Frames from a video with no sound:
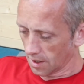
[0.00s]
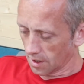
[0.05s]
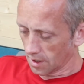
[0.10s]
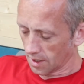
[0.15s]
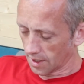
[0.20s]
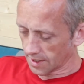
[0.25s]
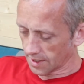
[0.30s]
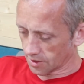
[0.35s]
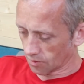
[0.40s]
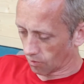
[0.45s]

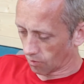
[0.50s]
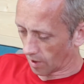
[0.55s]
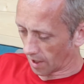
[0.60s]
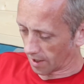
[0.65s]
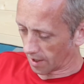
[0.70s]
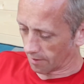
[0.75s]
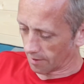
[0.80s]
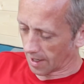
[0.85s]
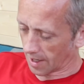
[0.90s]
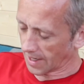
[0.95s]
He's a
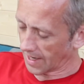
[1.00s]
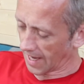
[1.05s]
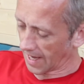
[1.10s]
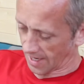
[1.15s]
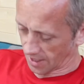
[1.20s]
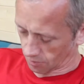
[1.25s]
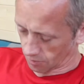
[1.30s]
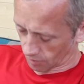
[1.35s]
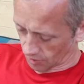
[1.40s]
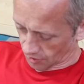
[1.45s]
water. That
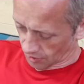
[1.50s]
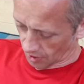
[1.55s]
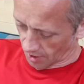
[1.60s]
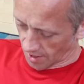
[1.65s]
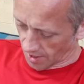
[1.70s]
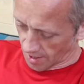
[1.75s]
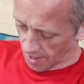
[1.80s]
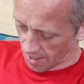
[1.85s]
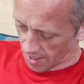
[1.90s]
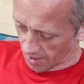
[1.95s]
ice would have
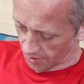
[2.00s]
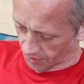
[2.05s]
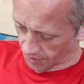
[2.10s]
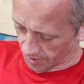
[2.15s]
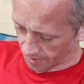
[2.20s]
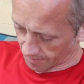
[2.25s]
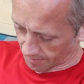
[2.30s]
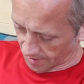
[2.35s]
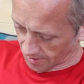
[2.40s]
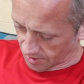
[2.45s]
done nothing
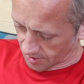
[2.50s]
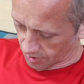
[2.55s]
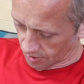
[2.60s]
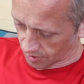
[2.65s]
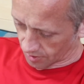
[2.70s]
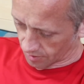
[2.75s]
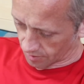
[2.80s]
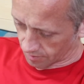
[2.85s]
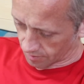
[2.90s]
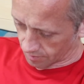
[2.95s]
to me too.